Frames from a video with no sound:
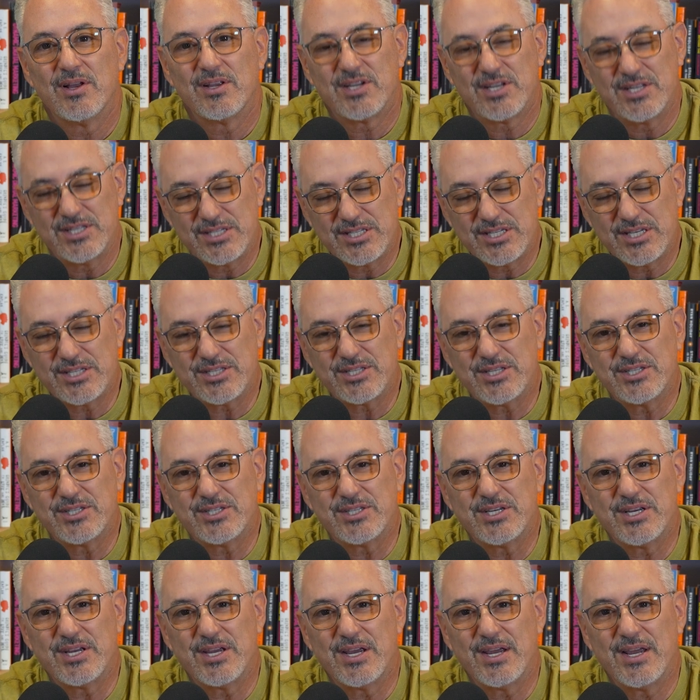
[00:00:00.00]

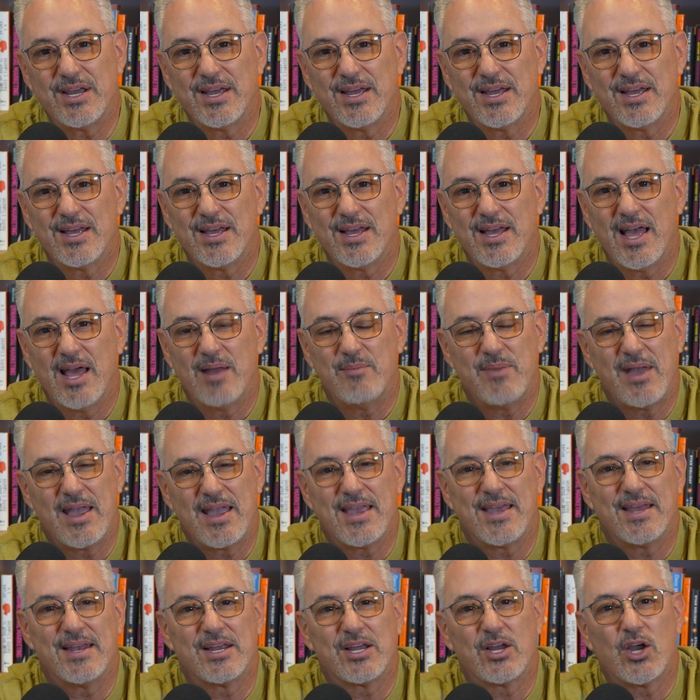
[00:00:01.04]
consistency, and
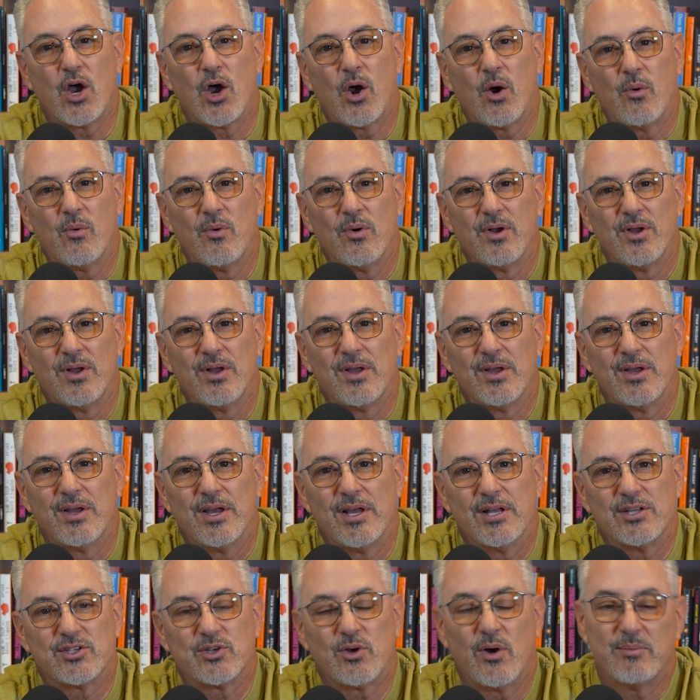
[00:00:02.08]
making it go.
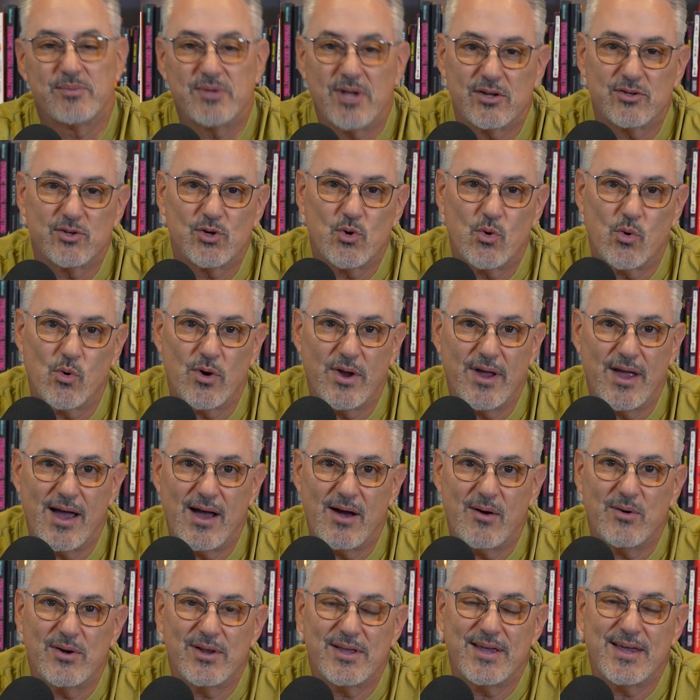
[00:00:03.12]
And so I'm Dr. Corey
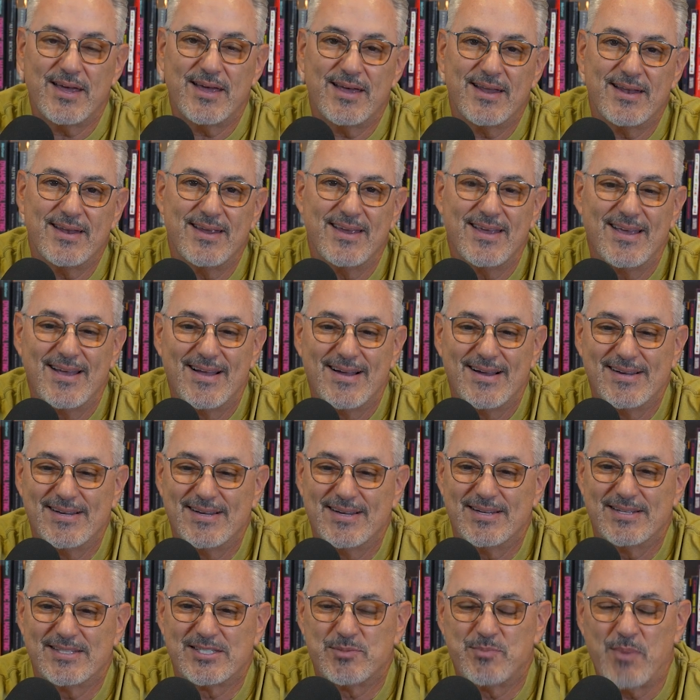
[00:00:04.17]
Howard again.
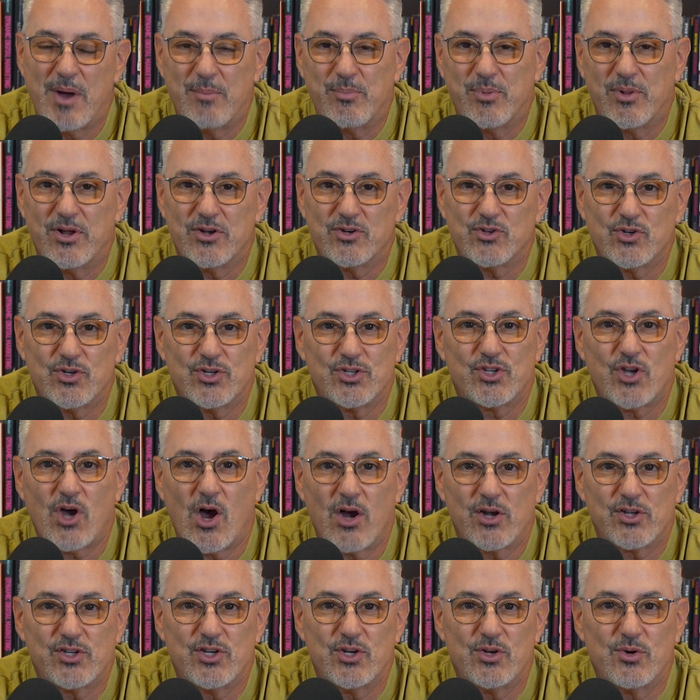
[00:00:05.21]
It's my pleasure to
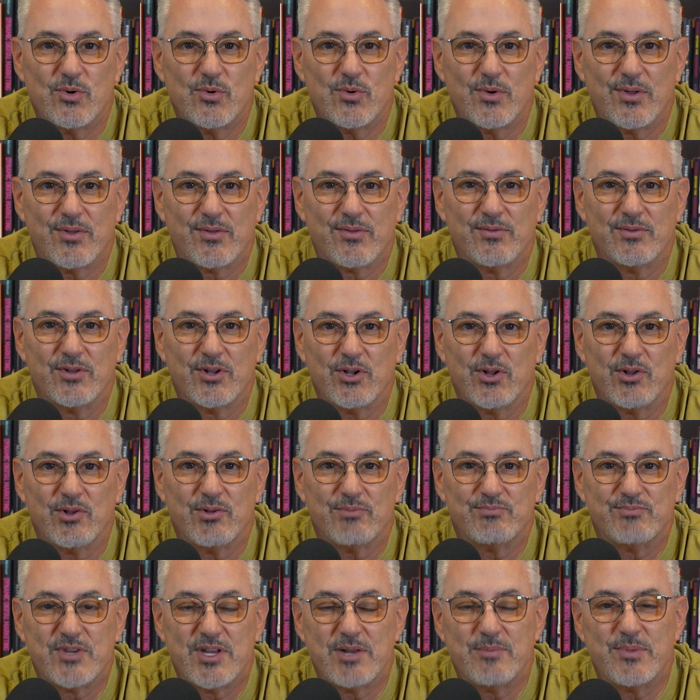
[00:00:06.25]
talk to you with
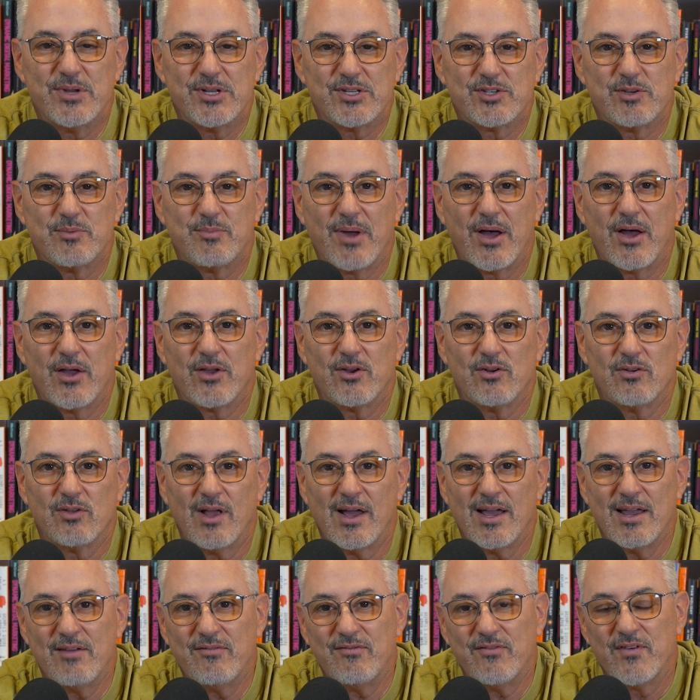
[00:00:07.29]
little tidbits about your
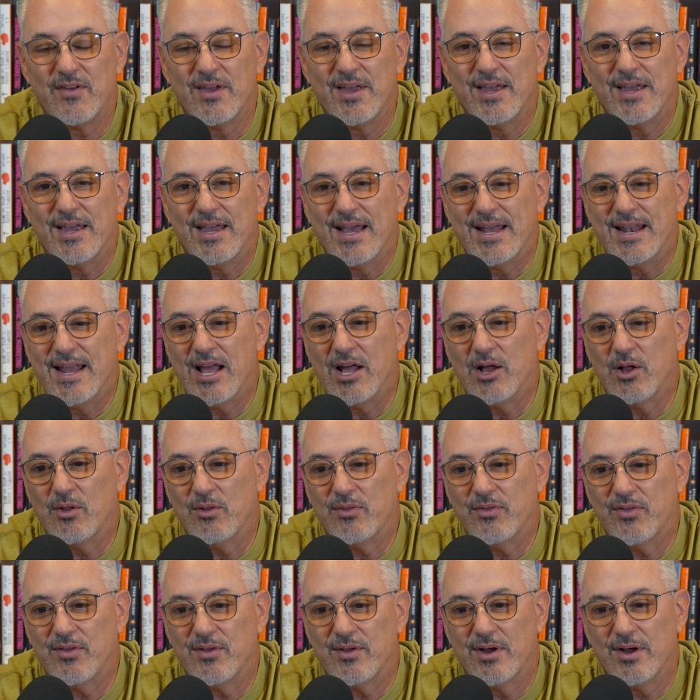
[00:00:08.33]
life and
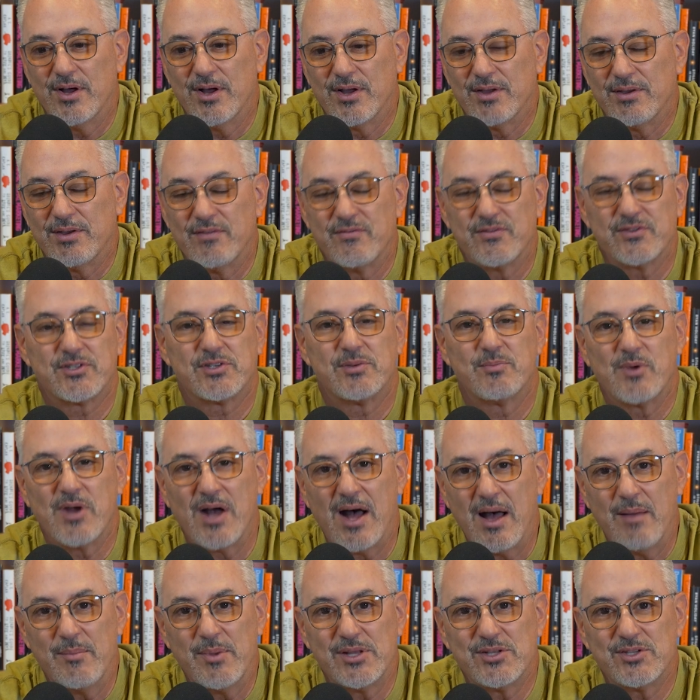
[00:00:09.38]
health. Give us some
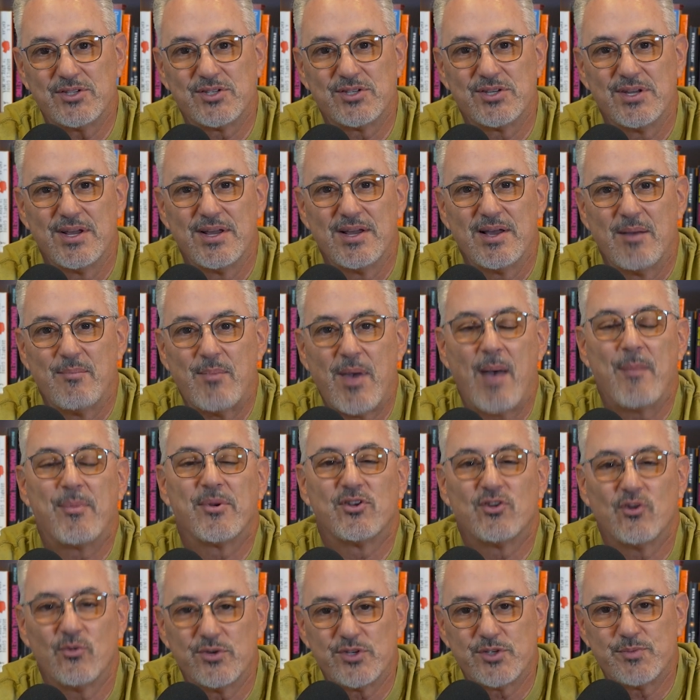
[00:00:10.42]
comments. I'm
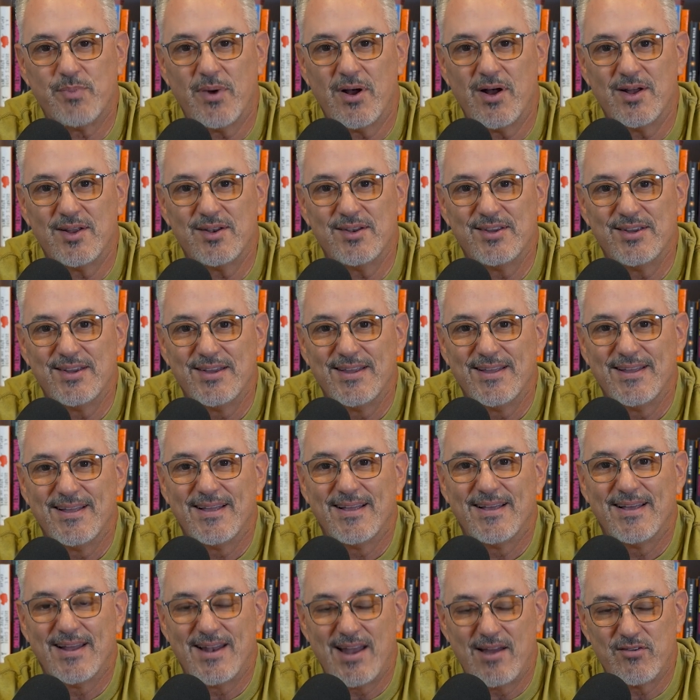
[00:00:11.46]
happy to respond,
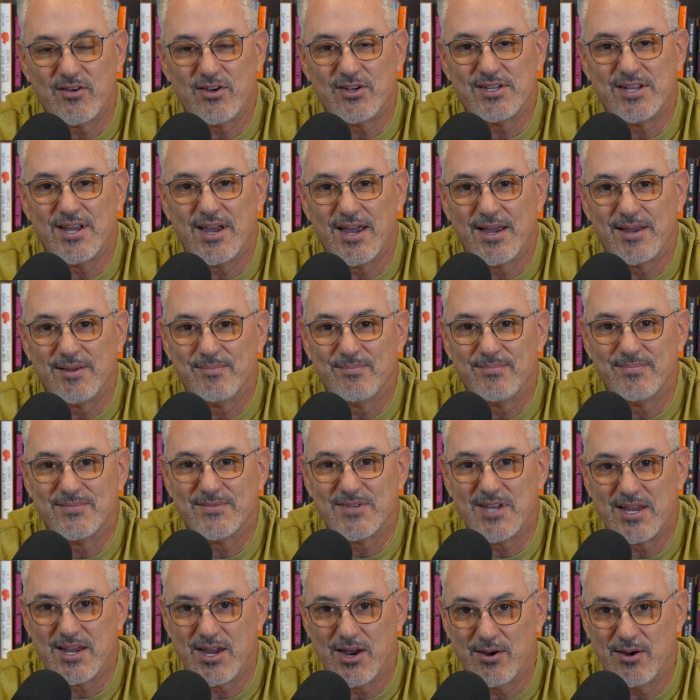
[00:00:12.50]
and have a good day. Take